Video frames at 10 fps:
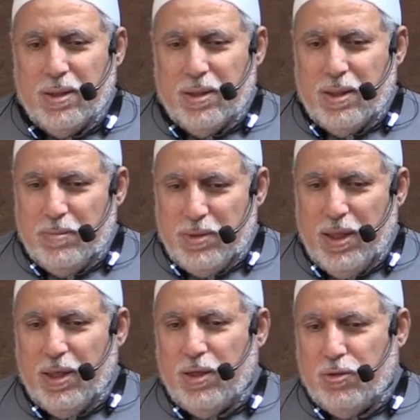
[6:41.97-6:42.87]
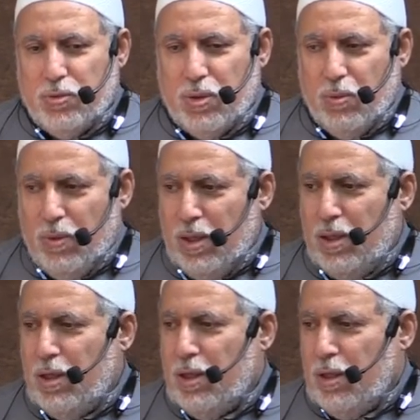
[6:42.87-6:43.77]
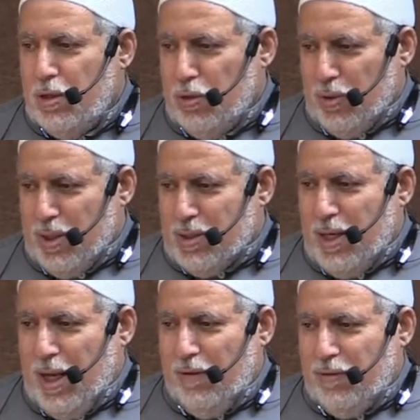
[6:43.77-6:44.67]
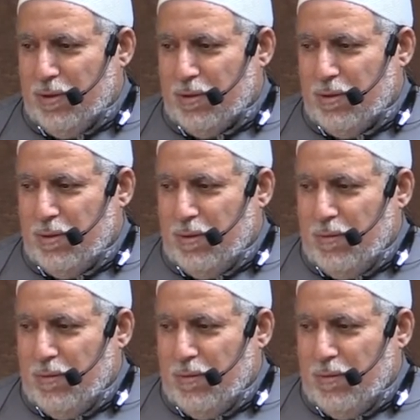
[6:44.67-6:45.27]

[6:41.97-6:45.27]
Let him take it to the one who doesn't have it.